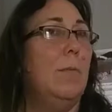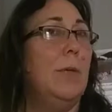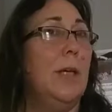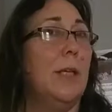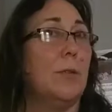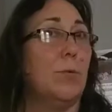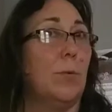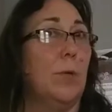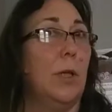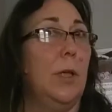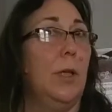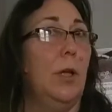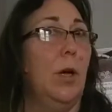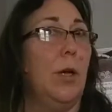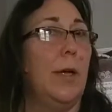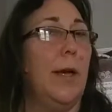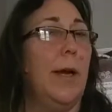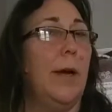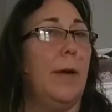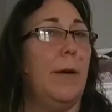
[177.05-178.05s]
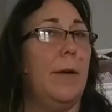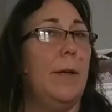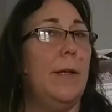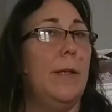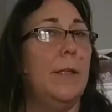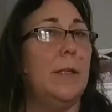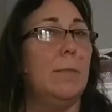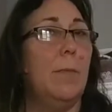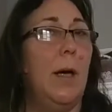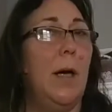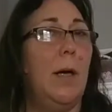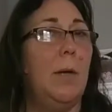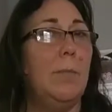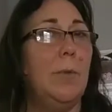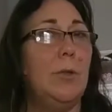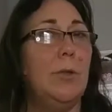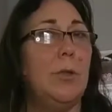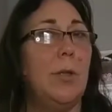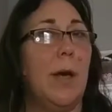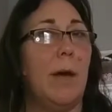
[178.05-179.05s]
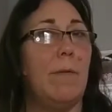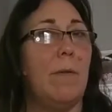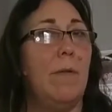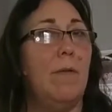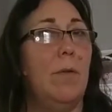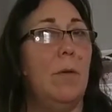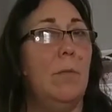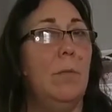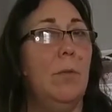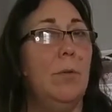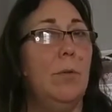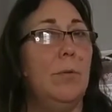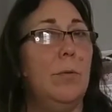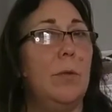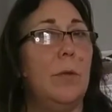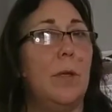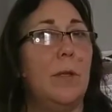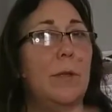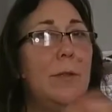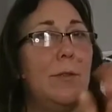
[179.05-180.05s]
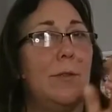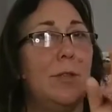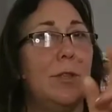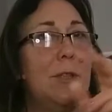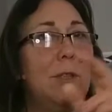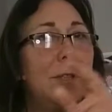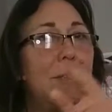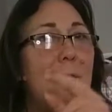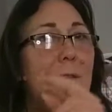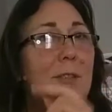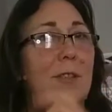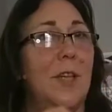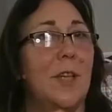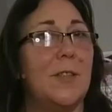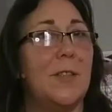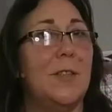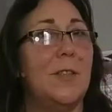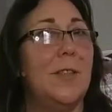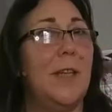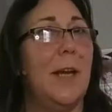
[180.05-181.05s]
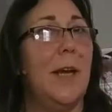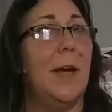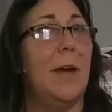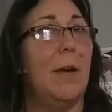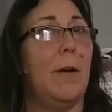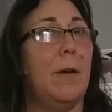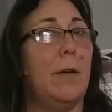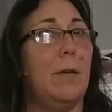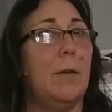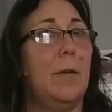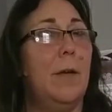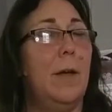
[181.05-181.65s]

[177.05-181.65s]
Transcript: He has really long hair, and his mom used to every full moon just dust his hair.